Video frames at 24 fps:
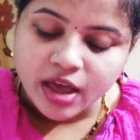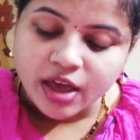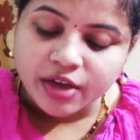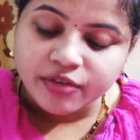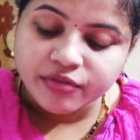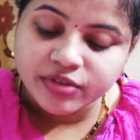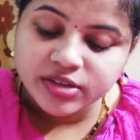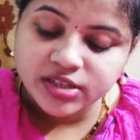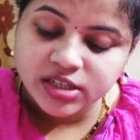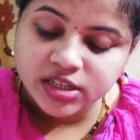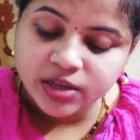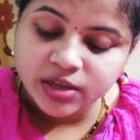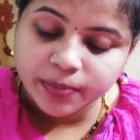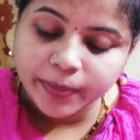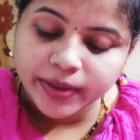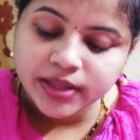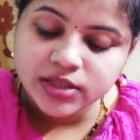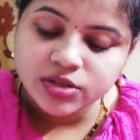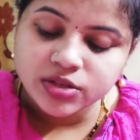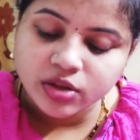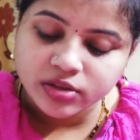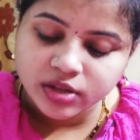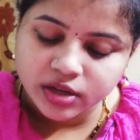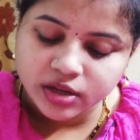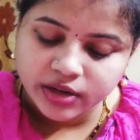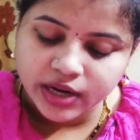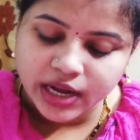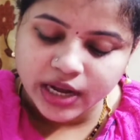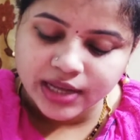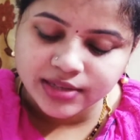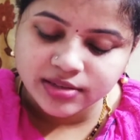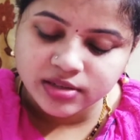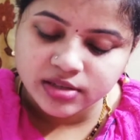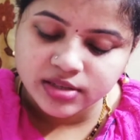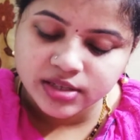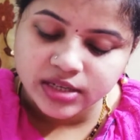which depends on the
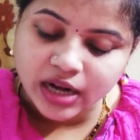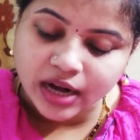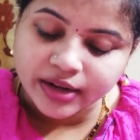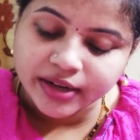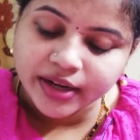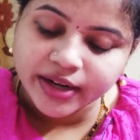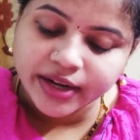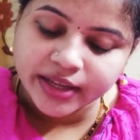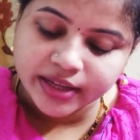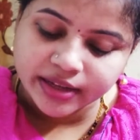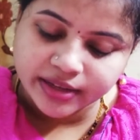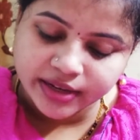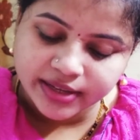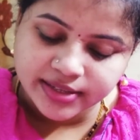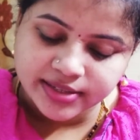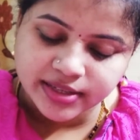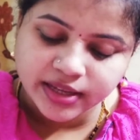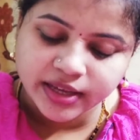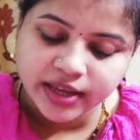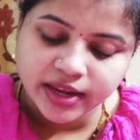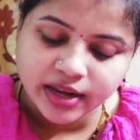grass, started increasing in